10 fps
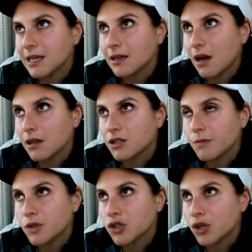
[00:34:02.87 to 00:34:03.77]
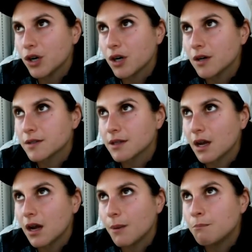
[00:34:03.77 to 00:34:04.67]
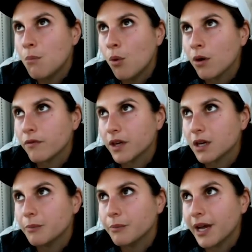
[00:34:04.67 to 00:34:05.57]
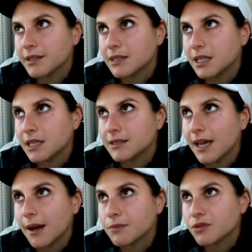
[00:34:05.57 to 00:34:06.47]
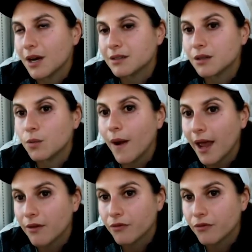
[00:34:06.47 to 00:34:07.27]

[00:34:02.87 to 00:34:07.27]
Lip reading: technology matures, more of the complexity is abstracted away